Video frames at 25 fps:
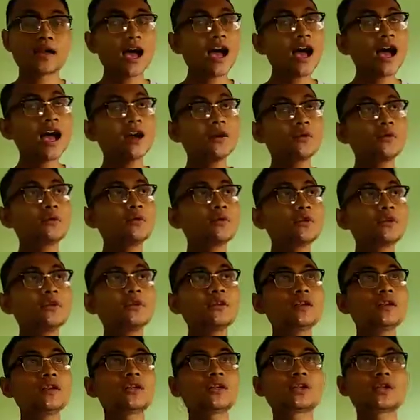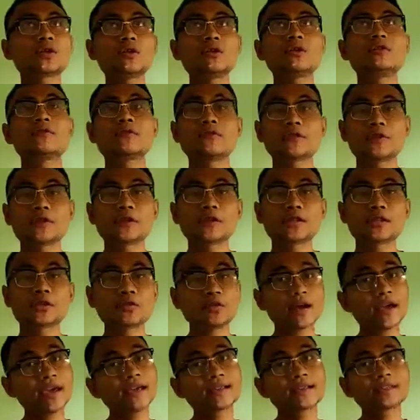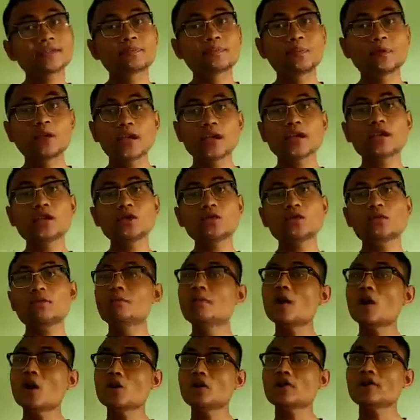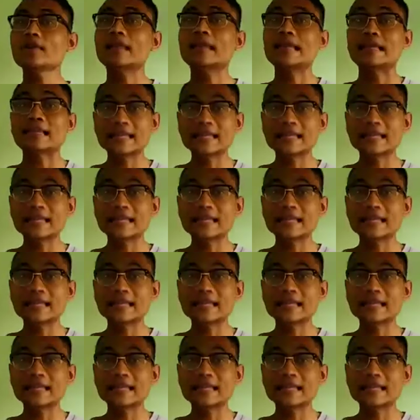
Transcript: I really should first to explain you about